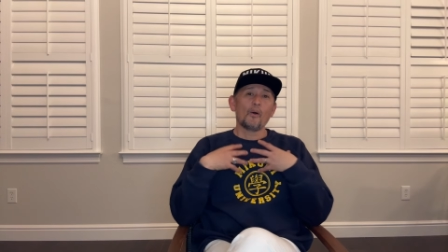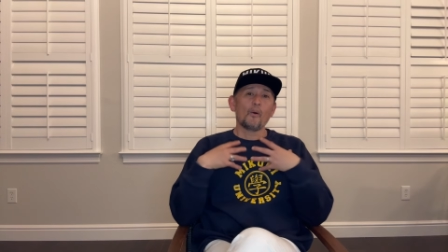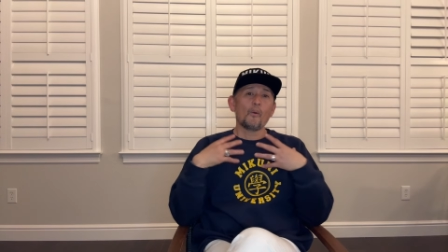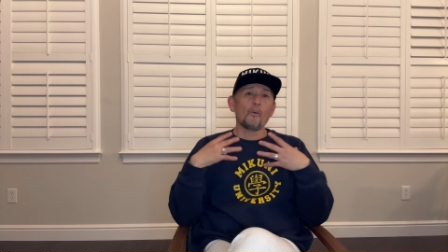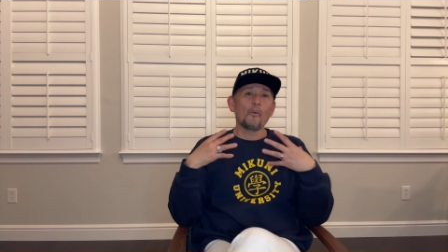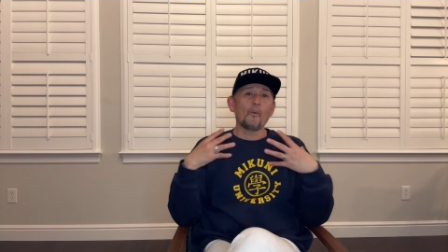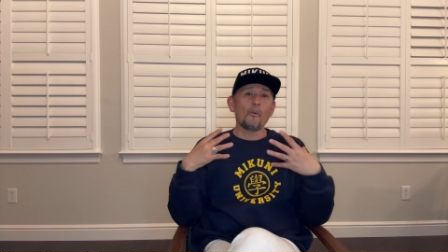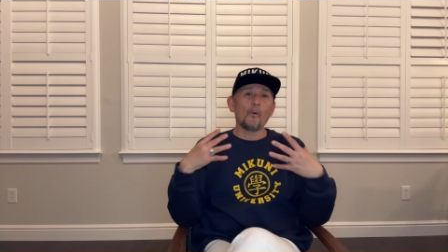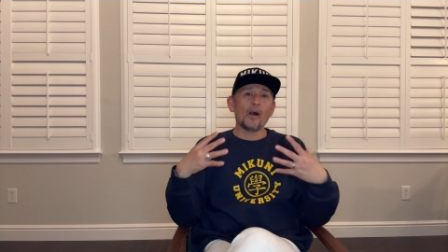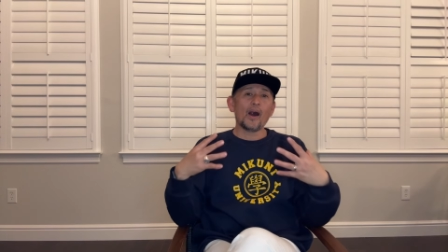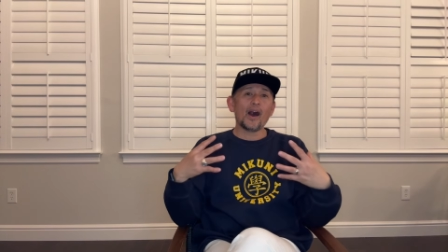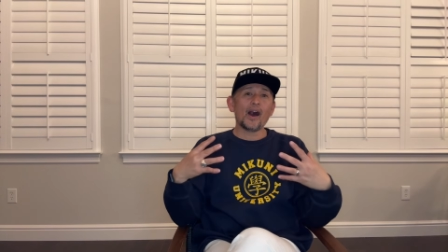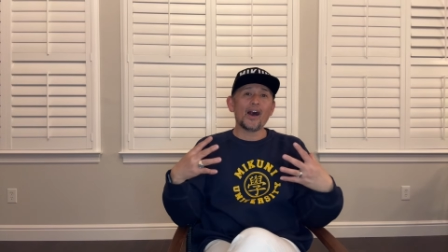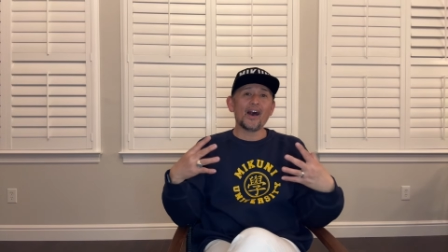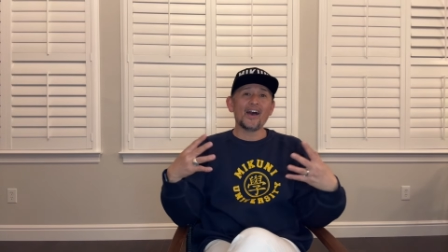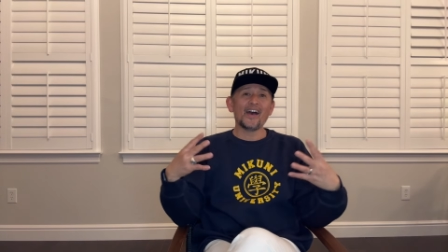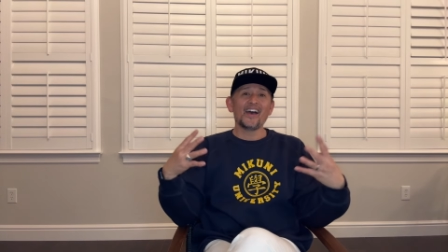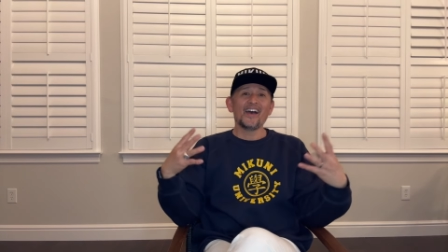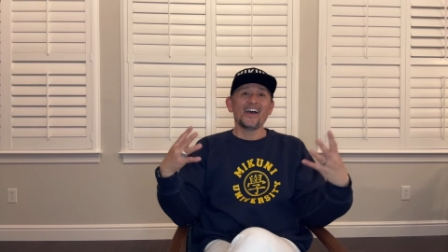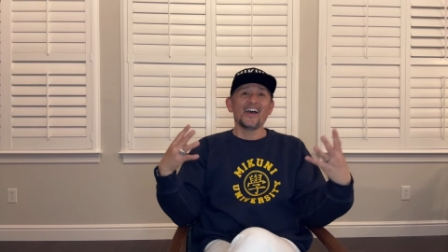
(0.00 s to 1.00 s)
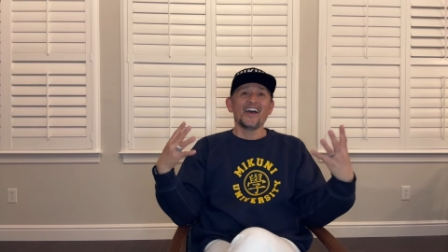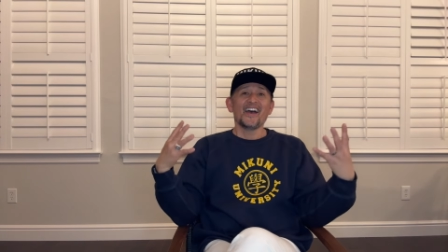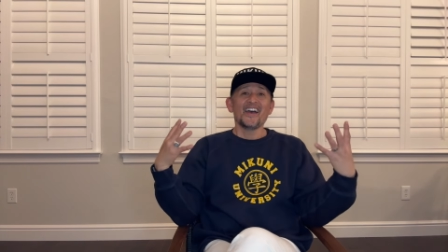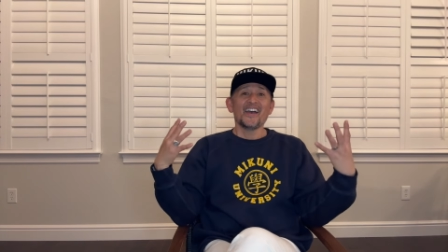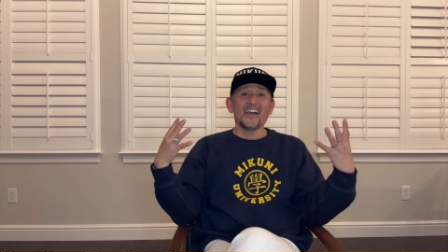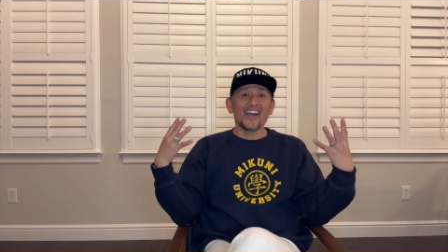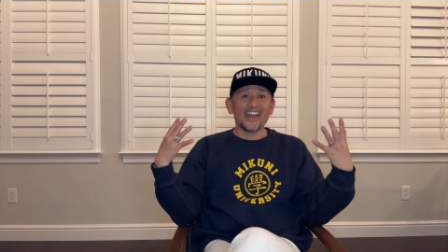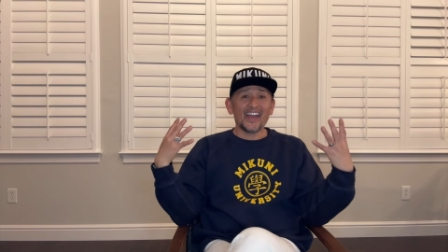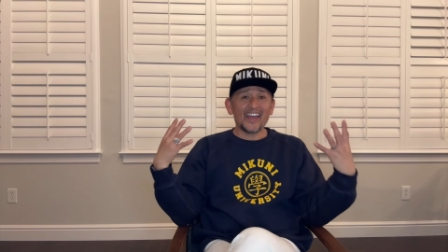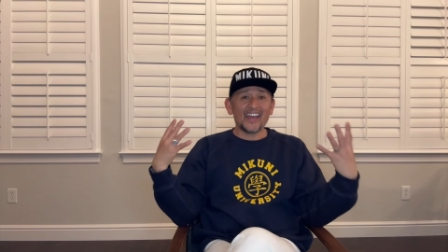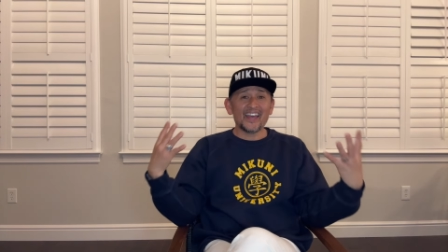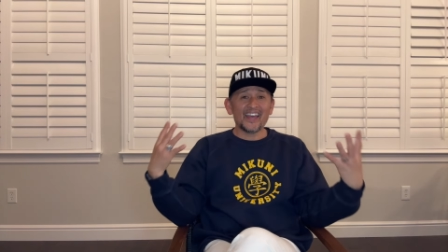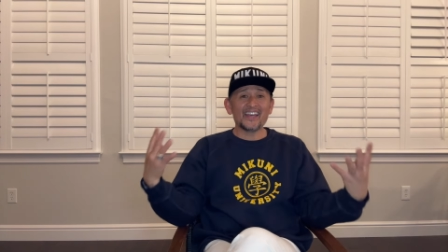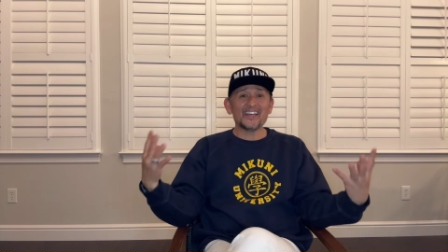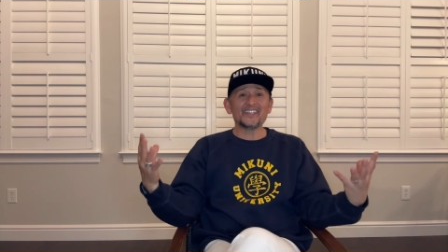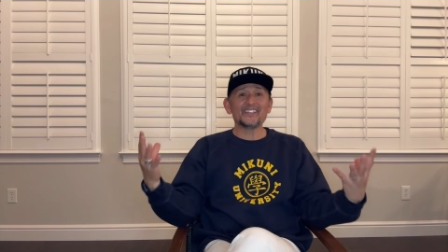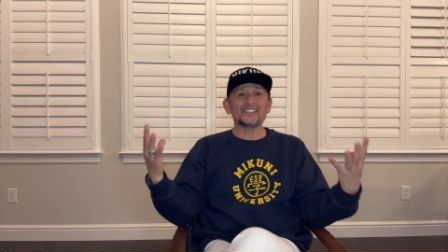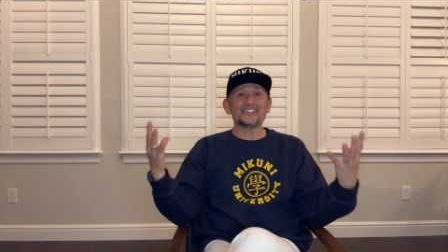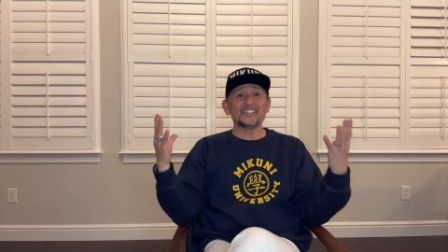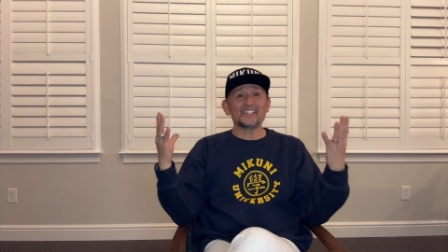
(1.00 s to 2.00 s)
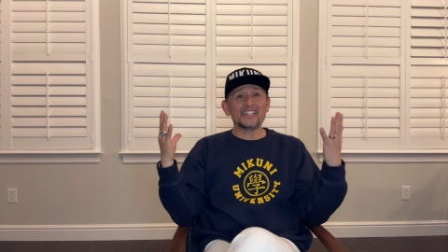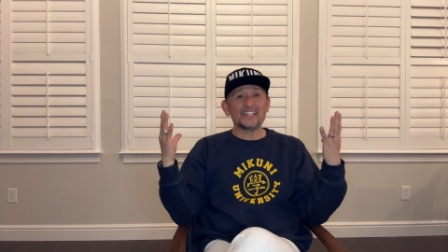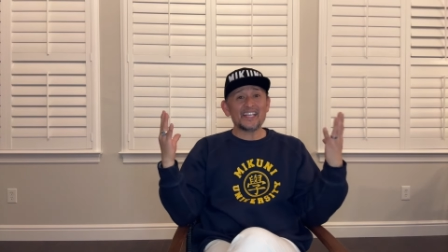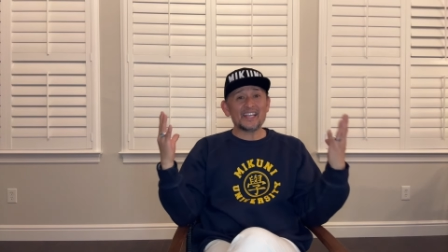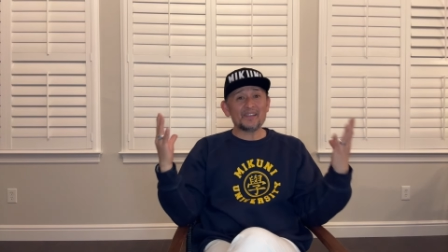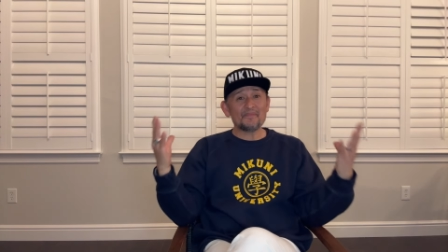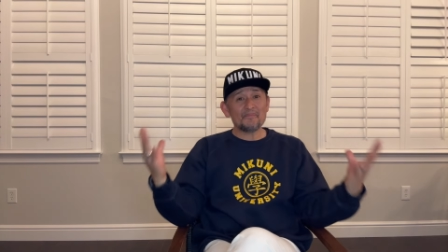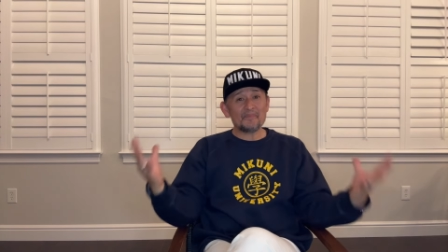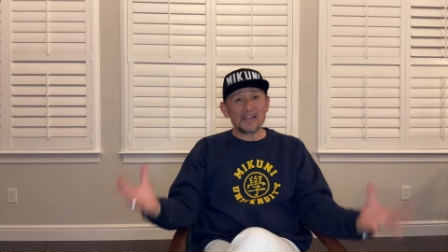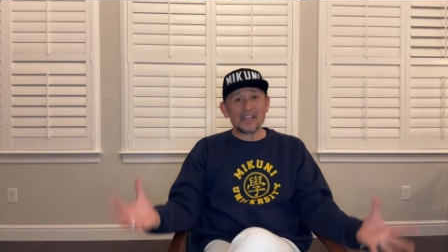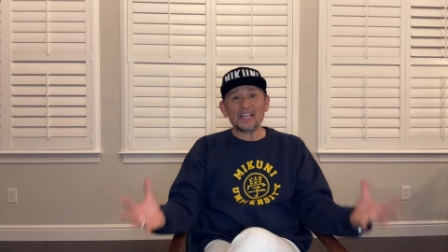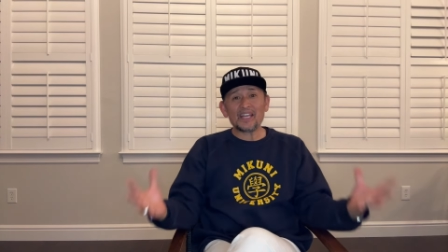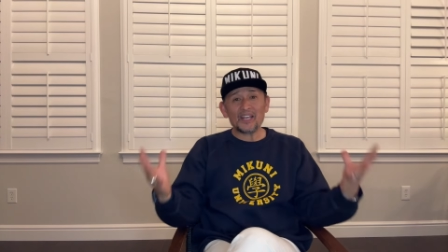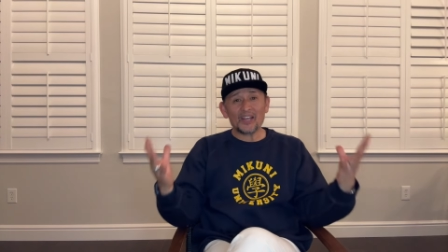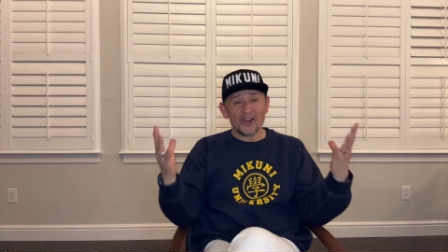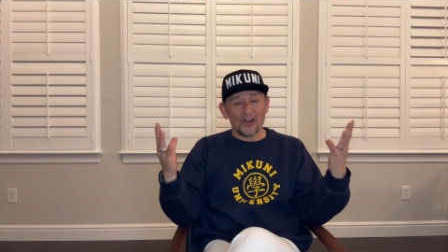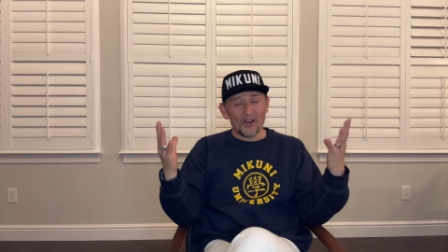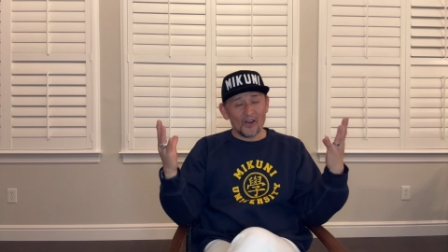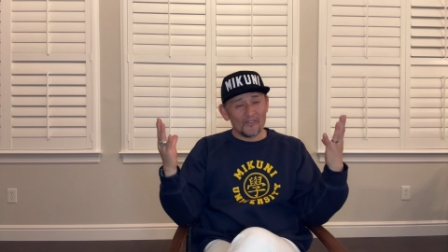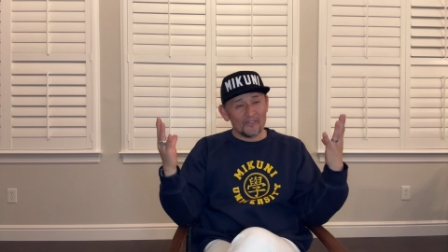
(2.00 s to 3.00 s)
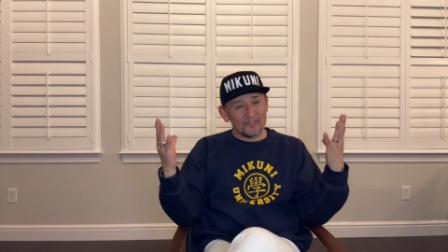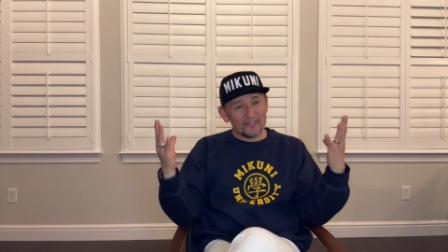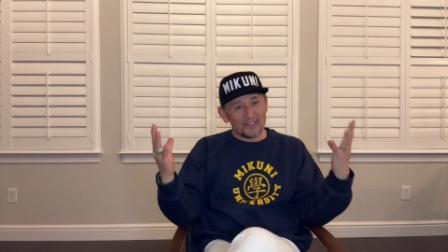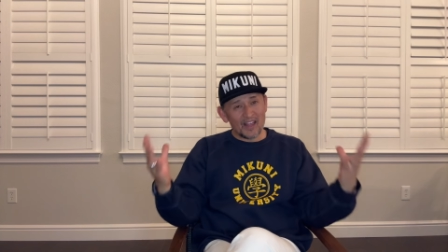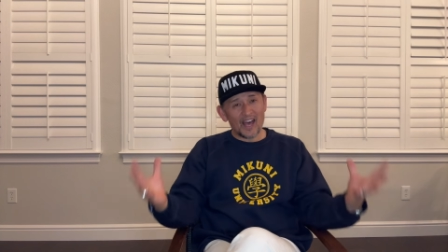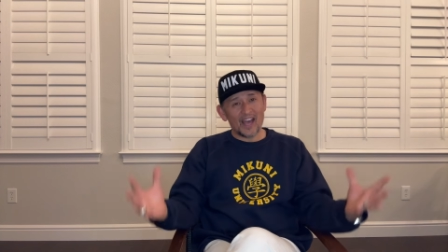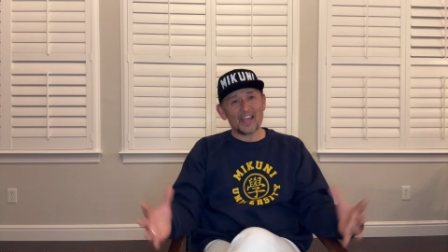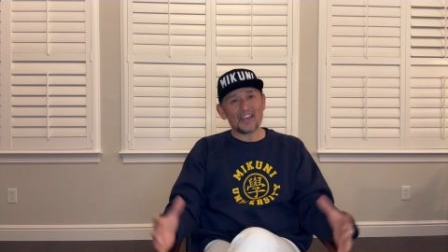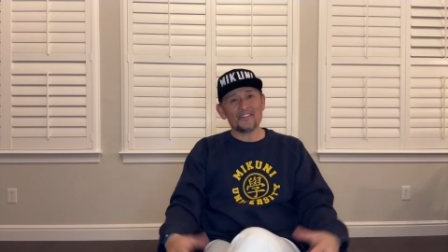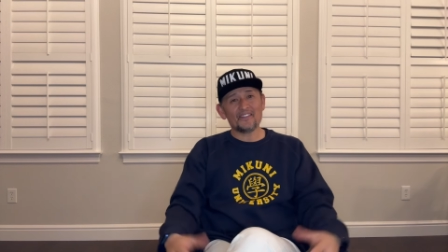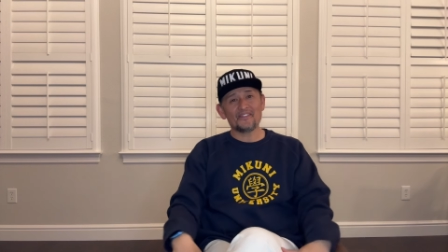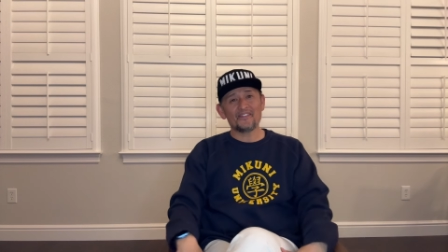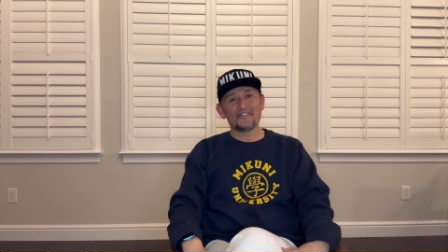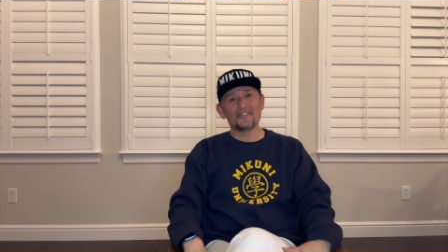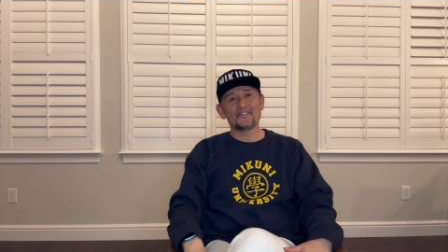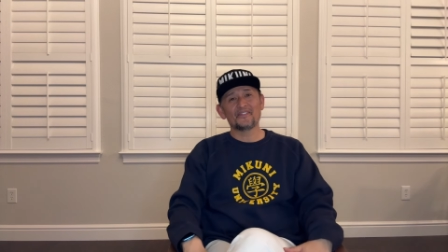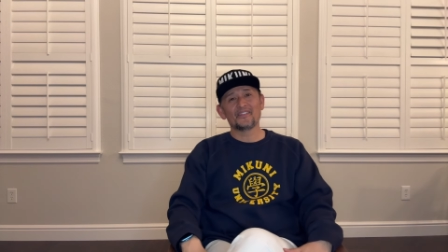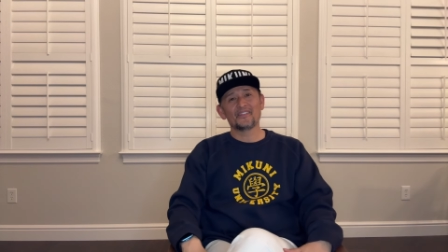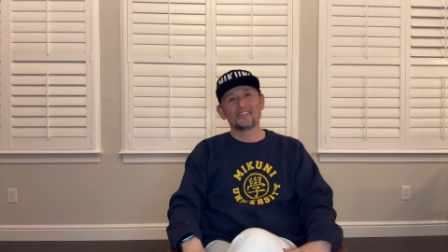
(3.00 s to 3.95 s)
What is the meaning of life?